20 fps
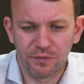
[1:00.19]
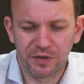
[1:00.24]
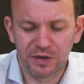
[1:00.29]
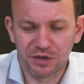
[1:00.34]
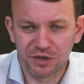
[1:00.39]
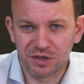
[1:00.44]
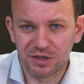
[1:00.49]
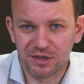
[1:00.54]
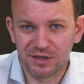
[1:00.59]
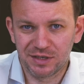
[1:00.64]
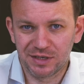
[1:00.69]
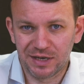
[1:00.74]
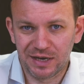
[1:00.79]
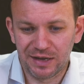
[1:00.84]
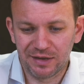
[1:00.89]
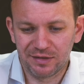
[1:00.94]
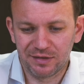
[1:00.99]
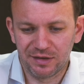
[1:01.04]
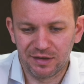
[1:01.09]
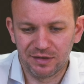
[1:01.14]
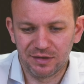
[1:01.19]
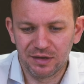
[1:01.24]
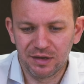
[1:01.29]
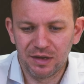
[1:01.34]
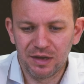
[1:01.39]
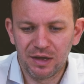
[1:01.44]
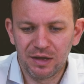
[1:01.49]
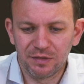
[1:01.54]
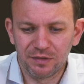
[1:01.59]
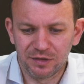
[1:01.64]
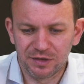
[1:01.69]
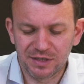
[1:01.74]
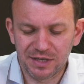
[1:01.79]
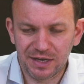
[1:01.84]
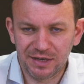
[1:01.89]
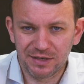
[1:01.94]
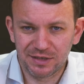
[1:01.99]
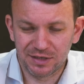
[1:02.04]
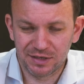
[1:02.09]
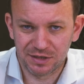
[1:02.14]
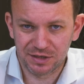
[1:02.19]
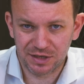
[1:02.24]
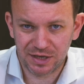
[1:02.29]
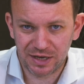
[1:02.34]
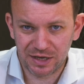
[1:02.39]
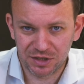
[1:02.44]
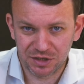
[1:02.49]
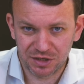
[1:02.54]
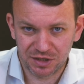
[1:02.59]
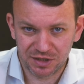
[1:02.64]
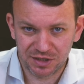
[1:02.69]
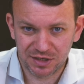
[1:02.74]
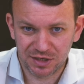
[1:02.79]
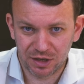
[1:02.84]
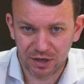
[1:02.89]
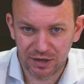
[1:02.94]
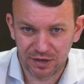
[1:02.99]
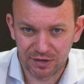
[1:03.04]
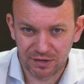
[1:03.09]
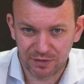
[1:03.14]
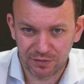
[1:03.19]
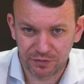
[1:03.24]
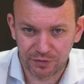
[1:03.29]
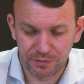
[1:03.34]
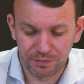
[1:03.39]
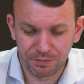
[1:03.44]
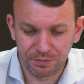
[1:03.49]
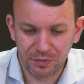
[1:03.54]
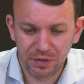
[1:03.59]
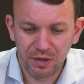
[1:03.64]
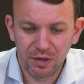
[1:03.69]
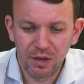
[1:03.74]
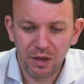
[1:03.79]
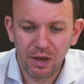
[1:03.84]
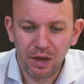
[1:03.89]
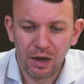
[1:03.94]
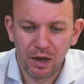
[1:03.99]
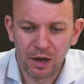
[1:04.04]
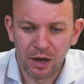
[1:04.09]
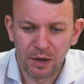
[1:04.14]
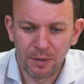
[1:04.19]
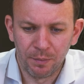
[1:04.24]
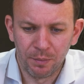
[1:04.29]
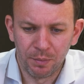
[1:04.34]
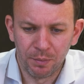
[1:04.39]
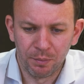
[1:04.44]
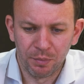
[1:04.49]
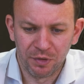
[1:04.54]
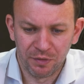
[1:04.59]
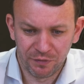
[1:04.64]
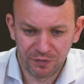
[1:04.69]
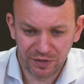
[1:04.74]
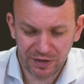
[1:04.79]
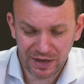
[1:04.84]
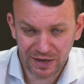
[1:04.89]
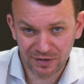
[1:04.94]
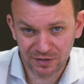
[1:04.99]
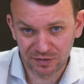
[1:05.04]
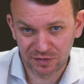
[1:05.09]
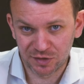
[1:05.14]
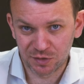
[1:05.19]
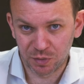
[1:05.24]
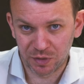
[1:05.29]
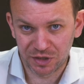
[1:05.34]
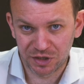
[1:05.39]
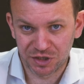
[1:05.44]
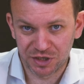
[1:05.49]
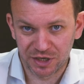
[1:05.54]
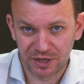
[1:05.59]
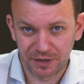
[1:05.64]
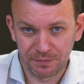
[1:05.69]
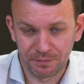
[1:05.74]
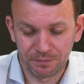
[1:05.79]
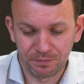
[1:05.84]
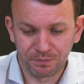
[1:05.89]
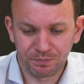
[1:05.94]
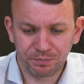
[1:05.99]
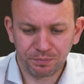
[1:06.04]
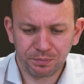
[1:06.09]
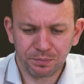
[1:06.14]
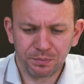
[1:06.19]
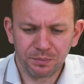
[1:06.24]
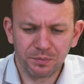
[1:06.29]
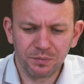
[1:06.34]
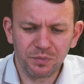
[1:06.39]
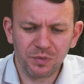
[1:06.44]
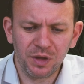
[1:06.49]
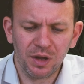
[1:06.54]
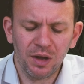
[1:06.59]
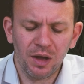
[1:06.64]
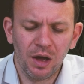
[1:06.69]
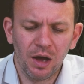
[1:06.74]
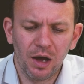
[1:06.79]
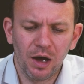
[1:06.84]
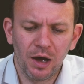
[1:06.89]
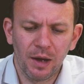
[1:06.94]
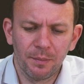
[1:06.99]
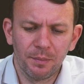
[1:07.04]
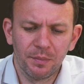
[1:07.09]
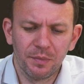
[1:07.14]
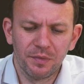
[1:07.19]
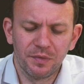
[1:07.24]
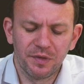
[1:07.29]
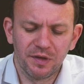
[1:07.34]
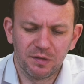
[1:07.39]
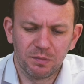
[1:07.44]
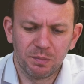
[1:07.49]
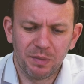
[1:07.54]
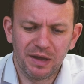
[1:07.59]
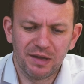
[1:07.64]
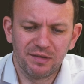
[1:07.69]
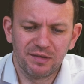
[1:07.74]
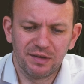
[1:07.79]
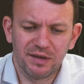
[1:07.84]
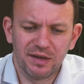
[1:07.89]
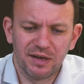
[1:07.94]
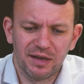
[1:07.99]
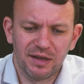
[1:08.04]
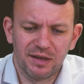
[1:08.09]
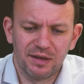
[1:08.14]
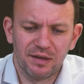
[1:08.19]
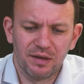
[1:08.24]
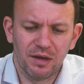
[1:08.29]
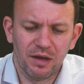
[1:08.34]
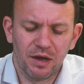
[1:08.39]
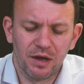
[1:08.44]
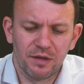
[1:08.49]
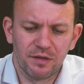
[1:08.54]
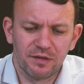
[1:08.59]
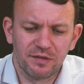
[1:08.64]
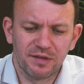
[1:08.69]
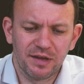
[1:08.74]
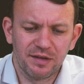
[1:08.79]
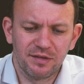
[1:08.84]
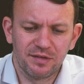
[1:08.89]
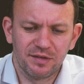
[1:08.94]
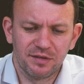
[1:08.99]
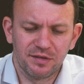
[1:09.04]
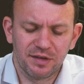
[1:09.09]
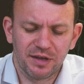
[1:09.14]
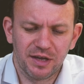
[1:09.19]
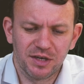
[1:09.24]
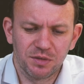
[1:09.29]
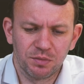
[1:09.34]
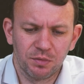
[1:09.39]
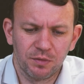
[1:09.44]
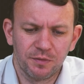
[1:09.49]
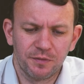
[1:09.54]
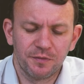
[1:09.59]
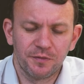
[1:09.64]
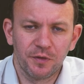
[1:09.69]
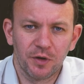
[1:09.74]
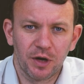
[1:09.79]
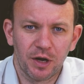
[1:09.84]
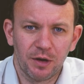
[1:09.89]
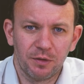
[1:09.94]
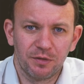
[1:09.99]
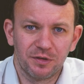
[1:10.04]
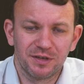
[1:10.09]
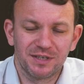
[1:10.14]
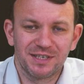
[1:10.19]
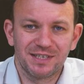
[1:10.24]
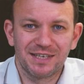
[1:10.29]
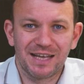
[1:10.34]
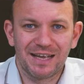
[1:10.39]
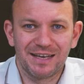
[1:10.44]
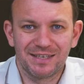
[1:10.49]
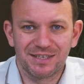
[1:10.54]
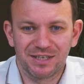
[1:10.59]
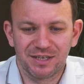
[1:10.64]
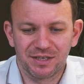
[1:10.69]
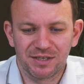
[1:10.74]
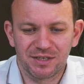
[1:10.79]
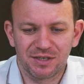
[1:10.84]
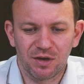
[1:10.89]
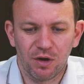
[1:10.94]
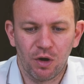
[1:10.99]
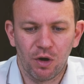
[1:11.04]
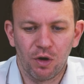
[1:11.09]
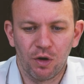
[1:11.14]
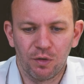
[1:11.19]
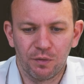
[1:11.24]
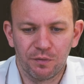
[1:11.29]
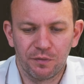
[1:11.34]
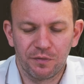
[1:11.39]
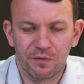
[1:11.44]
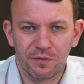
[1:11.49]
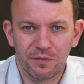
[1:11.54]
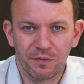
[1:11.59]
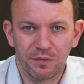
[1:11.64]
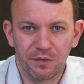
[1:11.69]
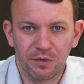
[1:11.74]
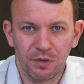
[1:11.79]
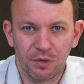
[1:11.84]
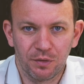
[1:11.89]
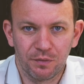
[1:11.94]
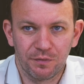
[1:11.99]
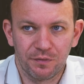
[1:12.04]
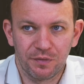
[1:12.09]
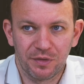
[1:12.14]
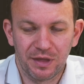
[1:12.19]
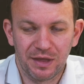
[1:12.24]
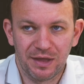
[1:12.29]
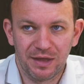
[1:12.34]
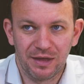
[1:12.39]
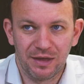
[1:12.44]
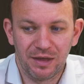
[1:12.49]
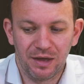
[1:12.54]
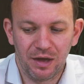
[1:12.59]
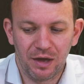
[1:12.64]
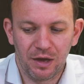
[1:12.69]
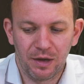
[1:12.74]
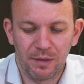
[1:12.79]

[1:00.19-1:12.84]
function is selected, the status indication is slightly different. But for the case of switching, this basically, the status indication will follow the status of the